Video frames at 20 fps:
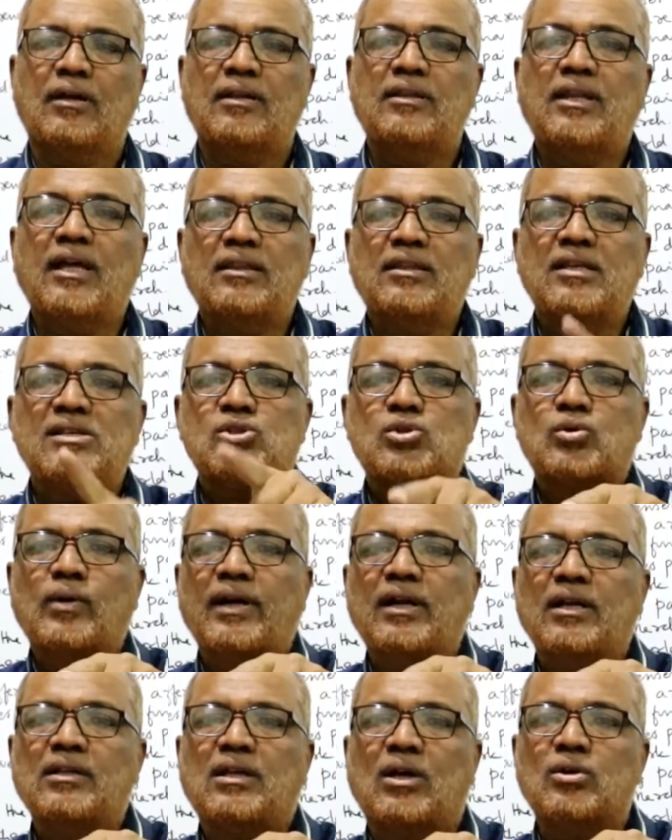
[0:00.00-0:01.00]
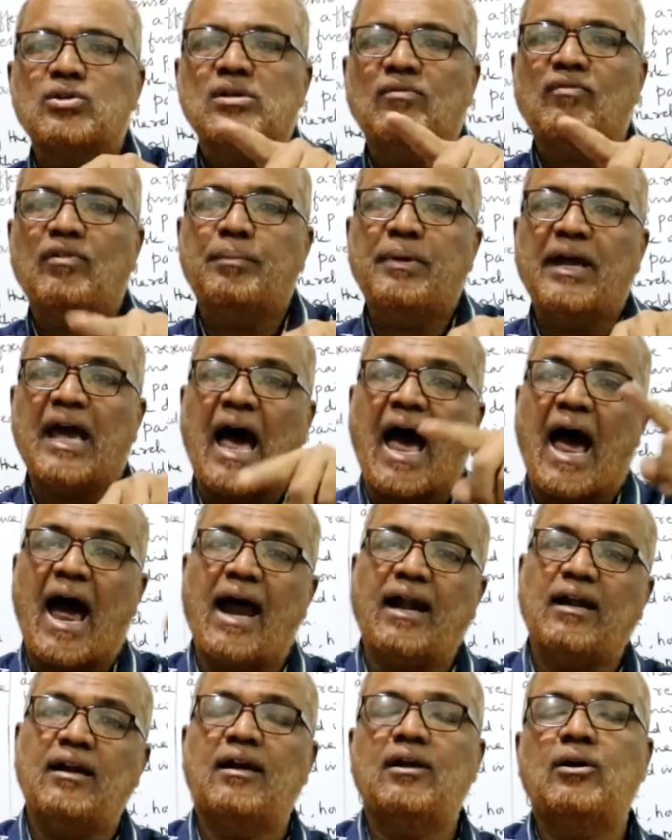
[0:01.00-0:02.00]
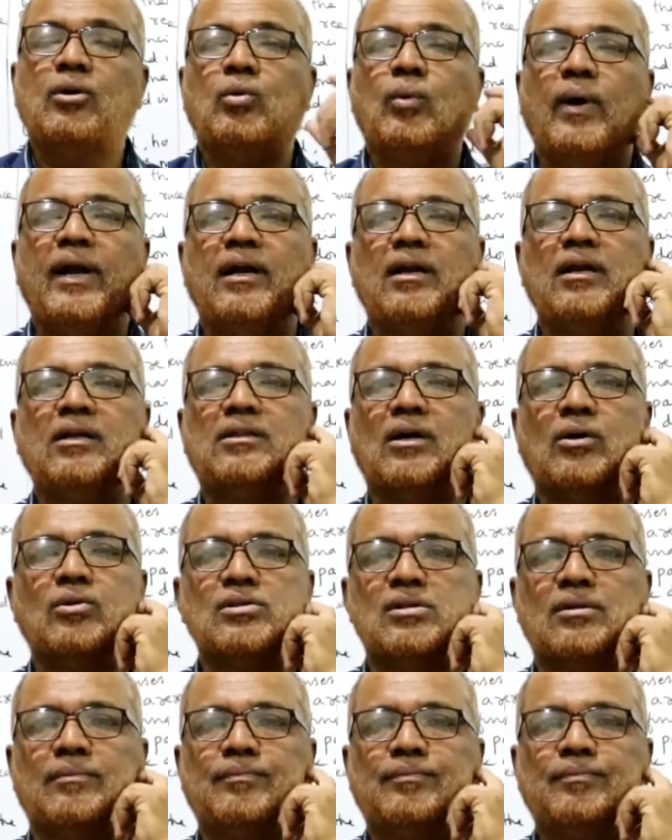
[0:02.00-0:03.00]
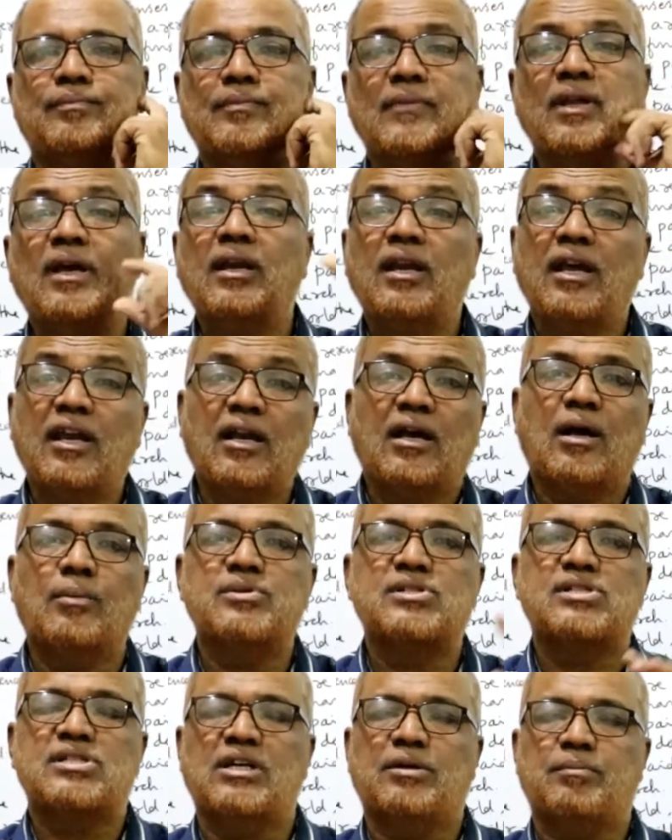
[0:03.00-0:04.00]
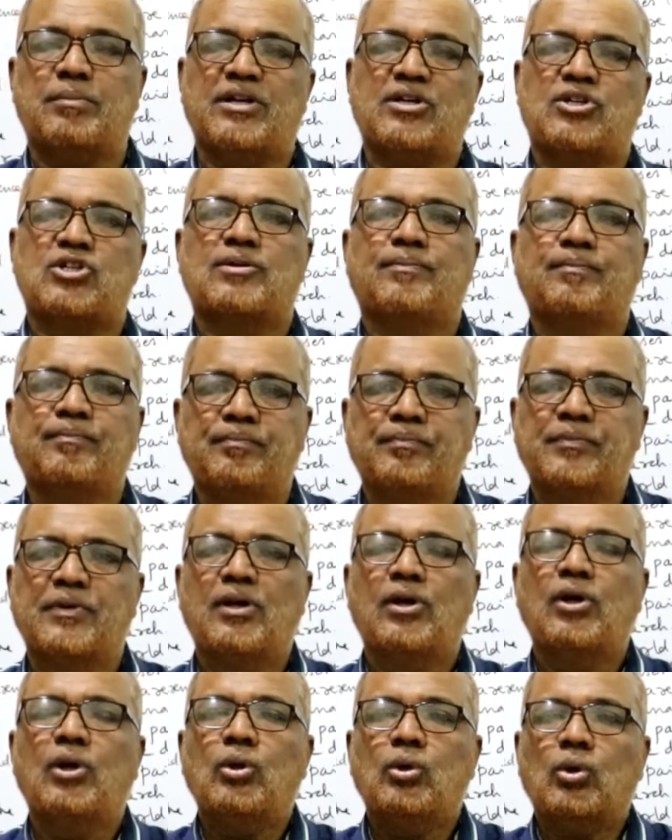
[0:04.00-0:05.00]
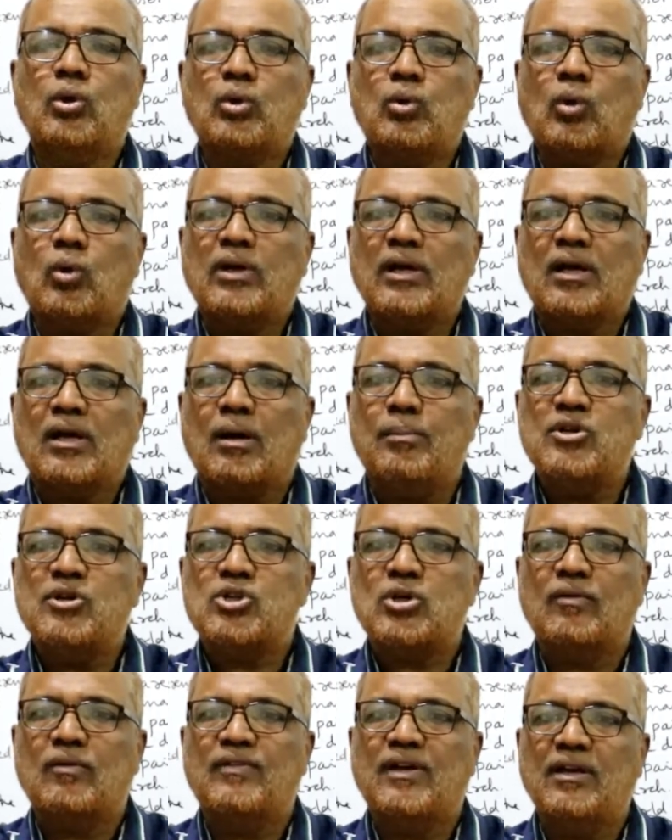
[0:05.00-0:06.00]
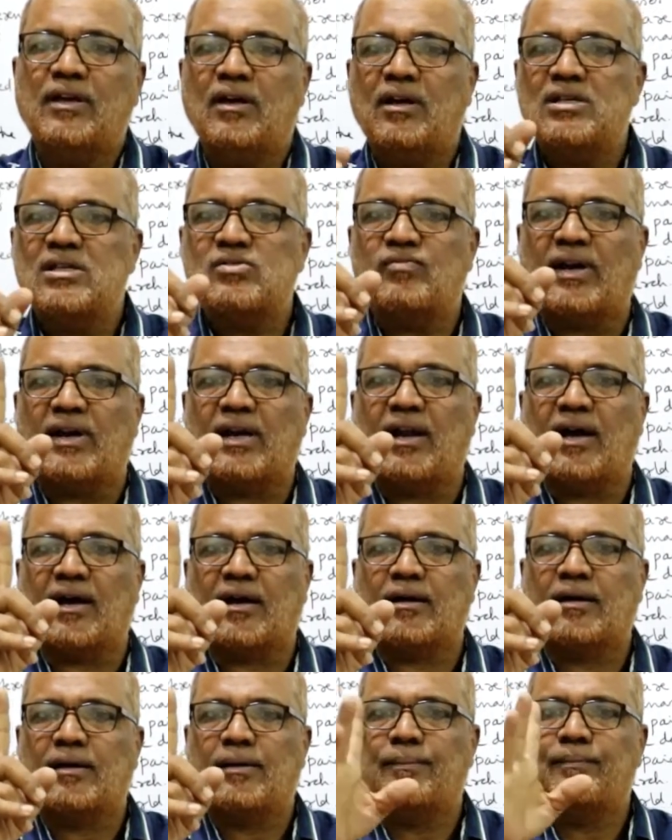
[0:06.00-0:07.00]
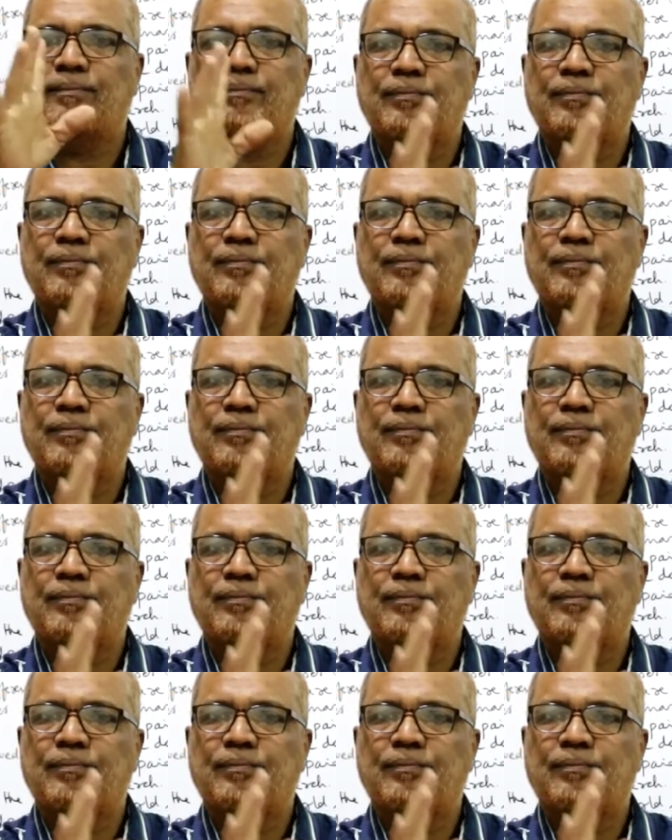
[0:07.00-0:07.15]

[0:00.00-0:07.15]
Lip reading: That this 20,000 will be added to 80,000 in income statement. The total commission of the year is 1 lakh.